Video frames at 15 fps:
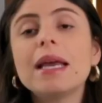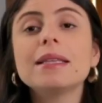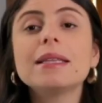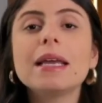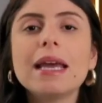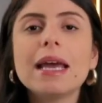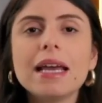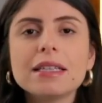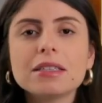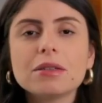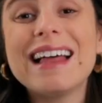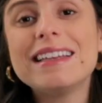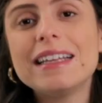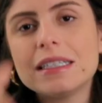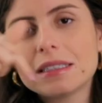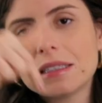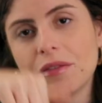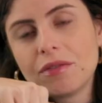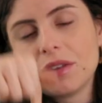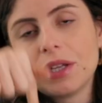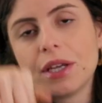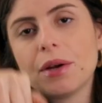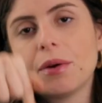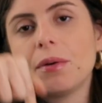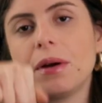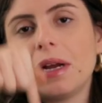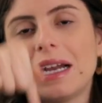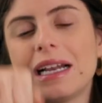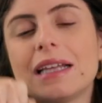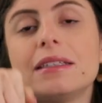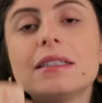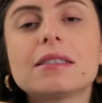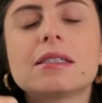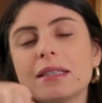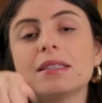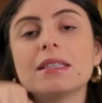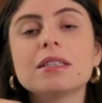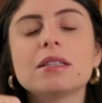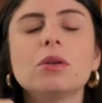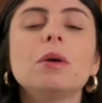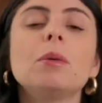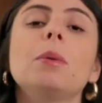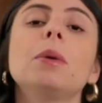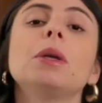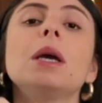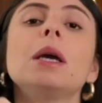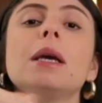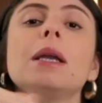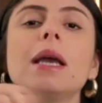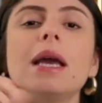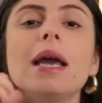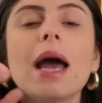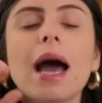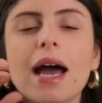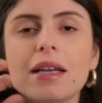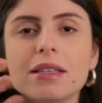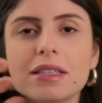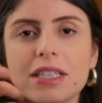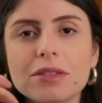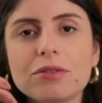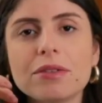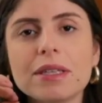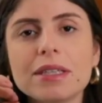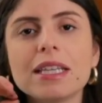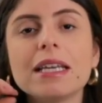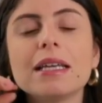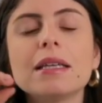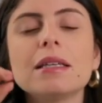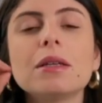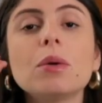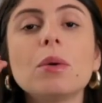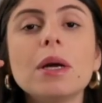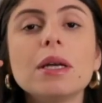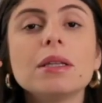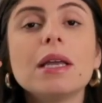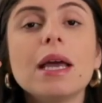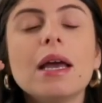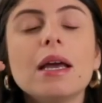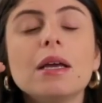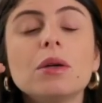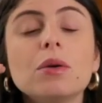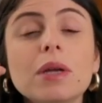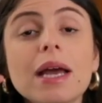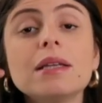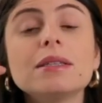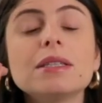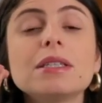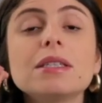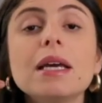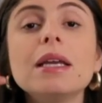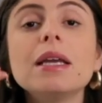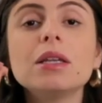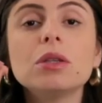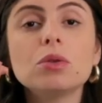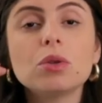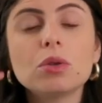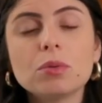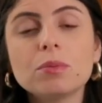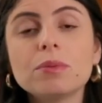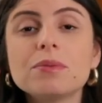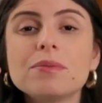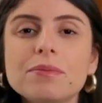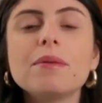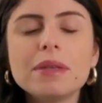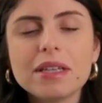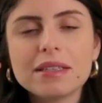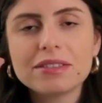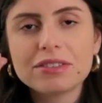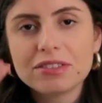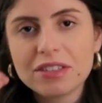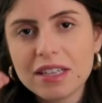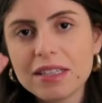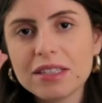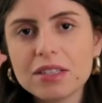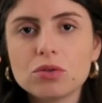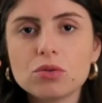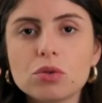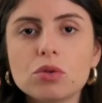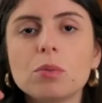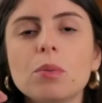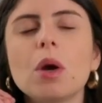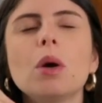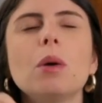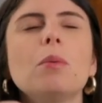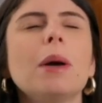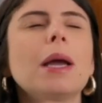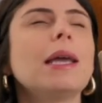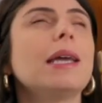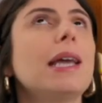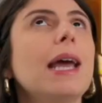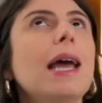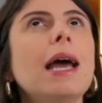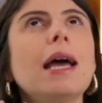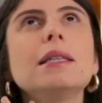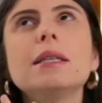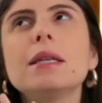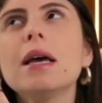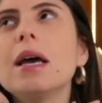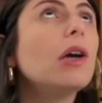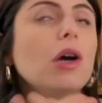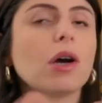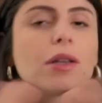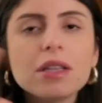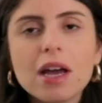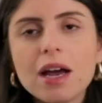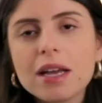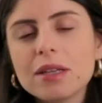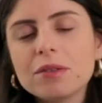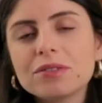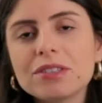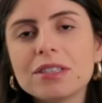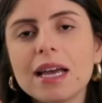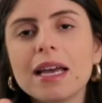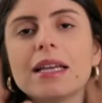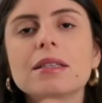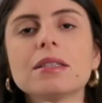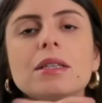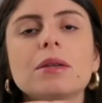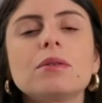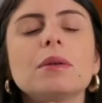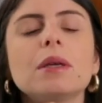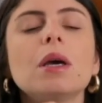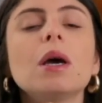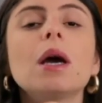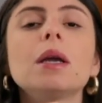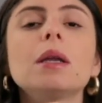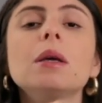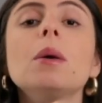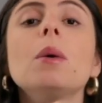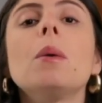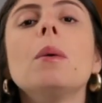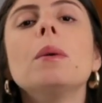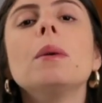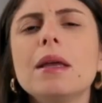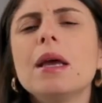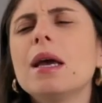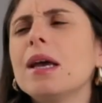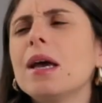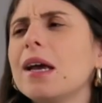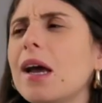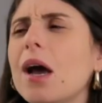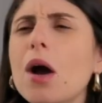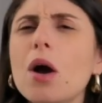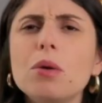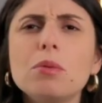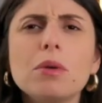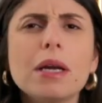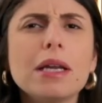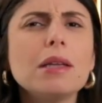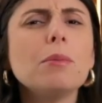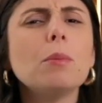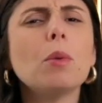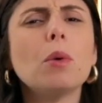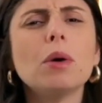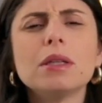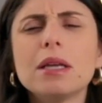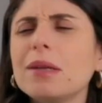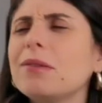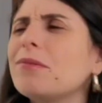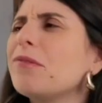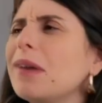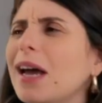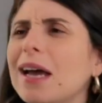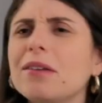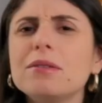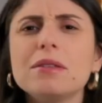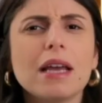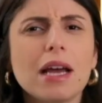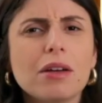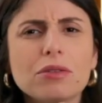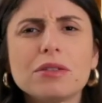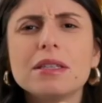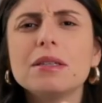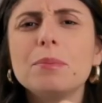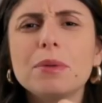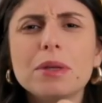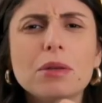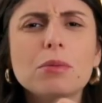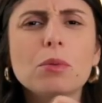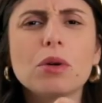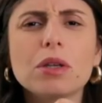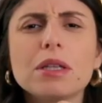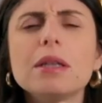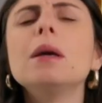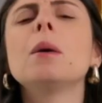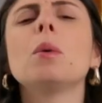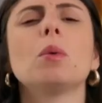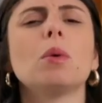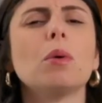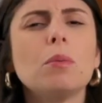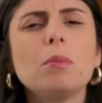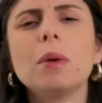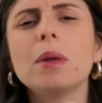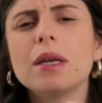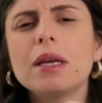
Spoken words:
At the end of this video, in the description, I'll leave a link to our Telegram study group. This study group already has a lot of scientific articles. There are already more than 5,000 people in the group.